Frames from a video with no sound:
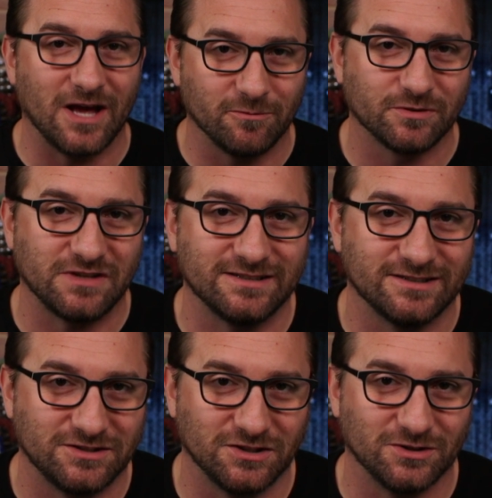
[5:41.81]
now
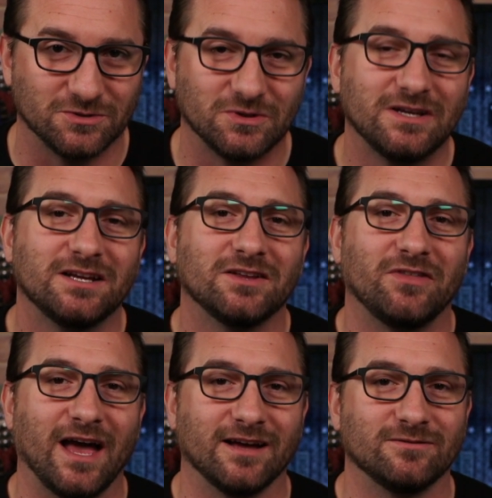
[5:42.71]
presented to you
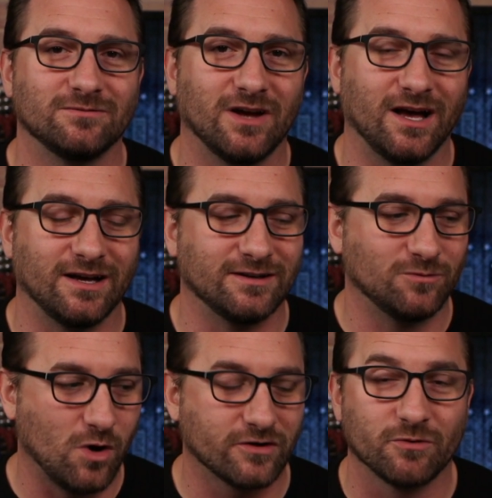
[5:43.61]
that
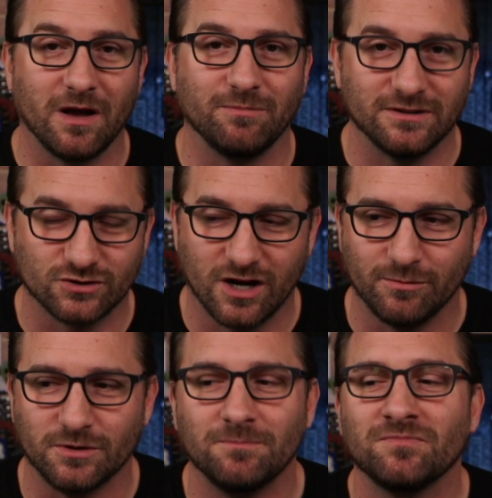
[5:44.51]
Walker might be in
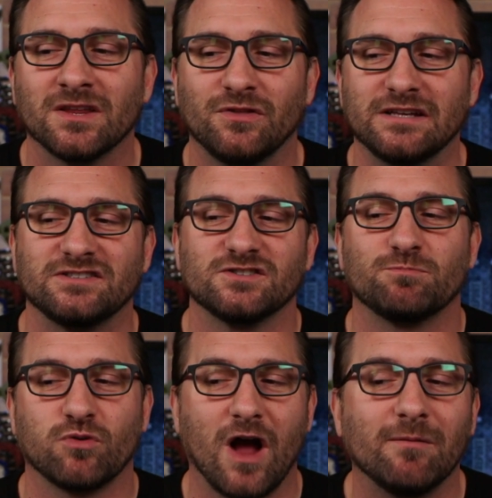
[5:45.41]
trouble, this is
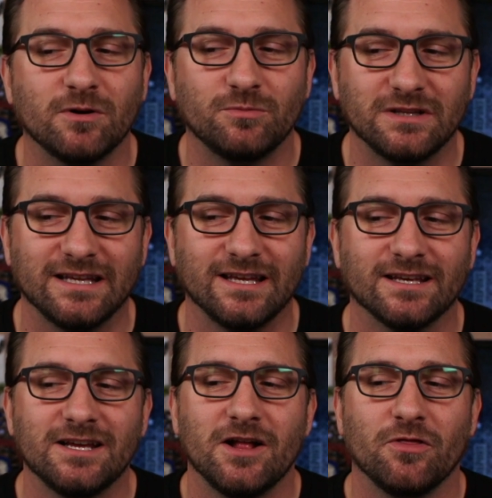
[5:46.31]

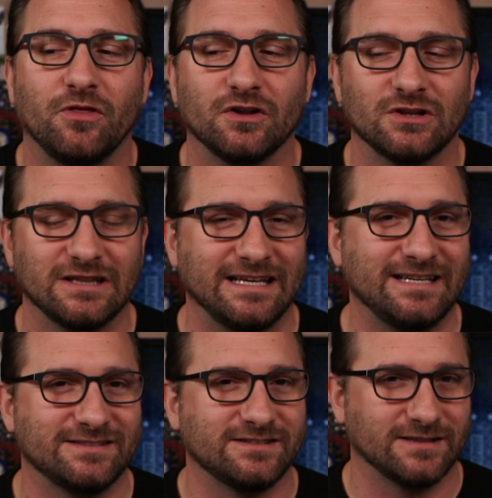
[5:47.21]
probably the
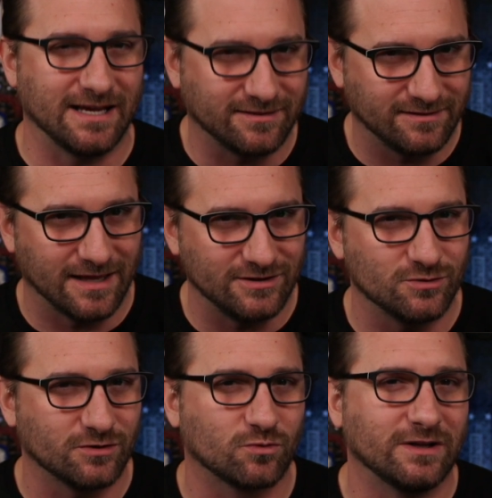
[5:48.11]
least like that
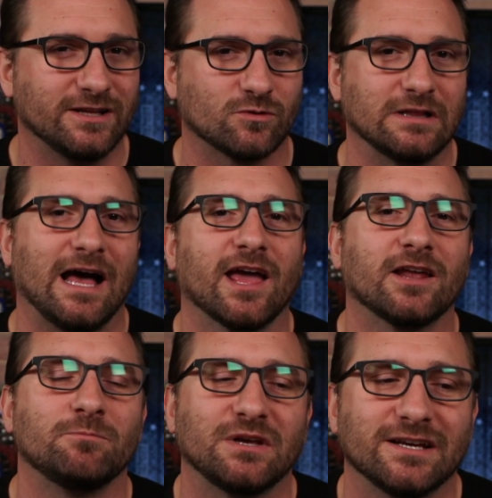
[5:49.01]
you could really rely
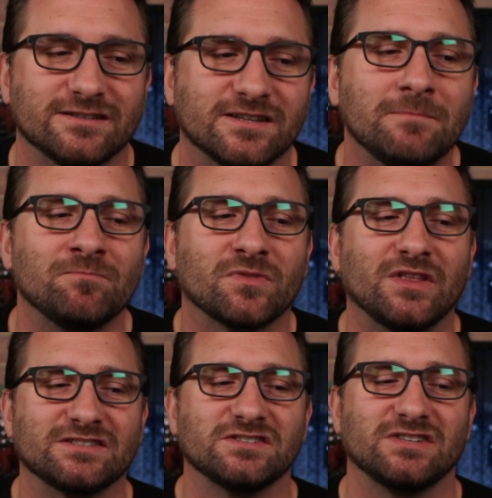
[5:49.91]
on, because
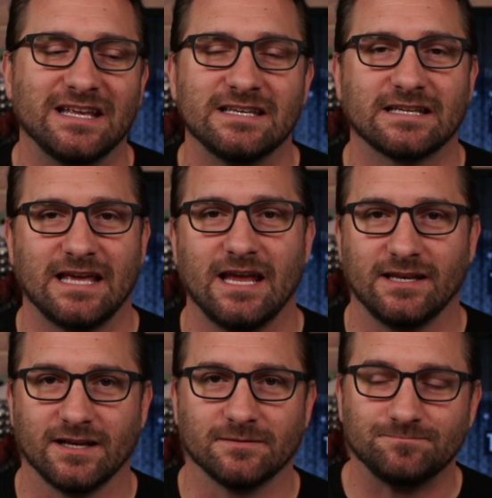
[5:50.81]
this is
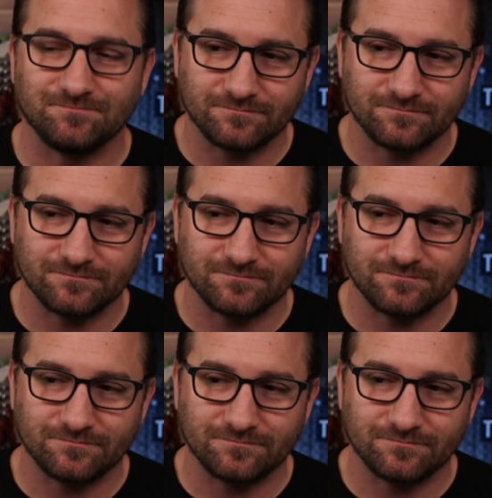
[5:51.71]
indicating